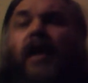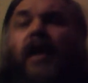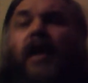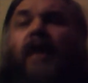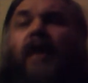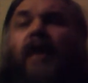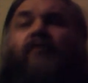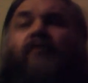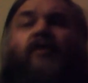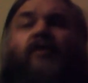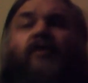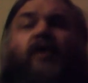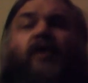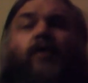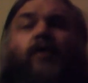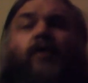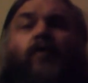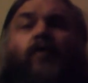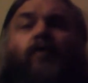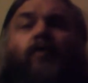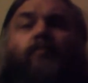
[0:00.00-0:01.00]
out of the
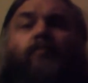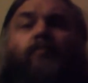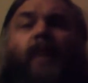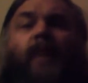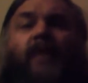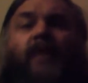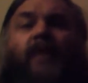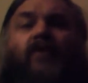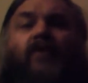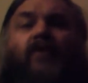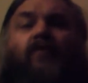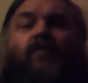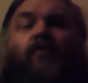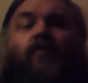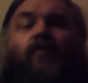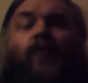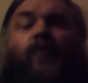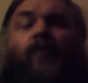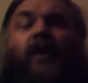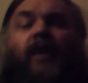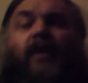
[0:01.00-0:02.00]
general mass of the
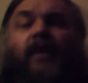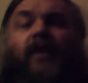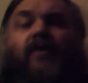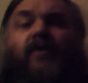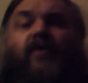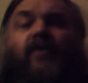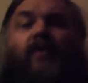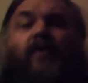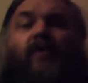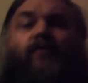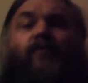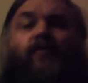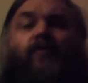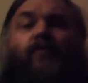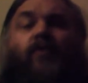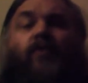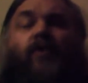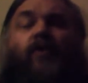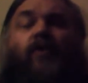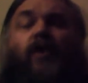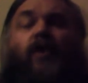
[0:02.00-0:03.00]
regular stuff
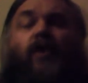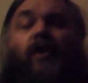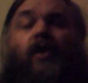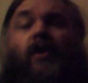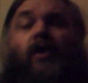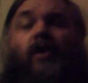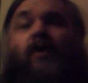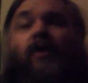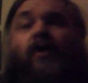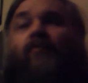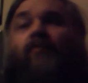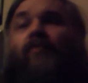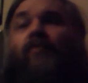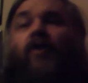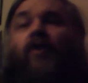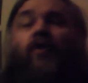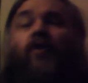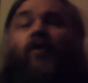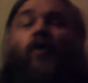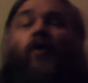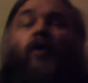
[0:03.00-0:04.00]
for
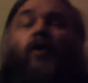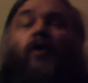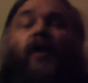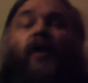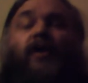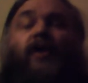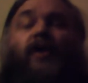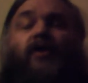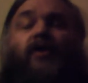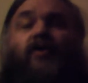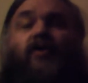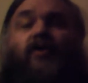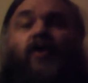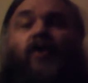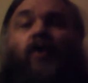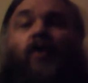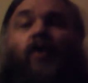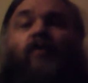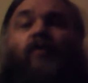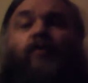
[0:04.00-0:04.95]
the congregation as a whole.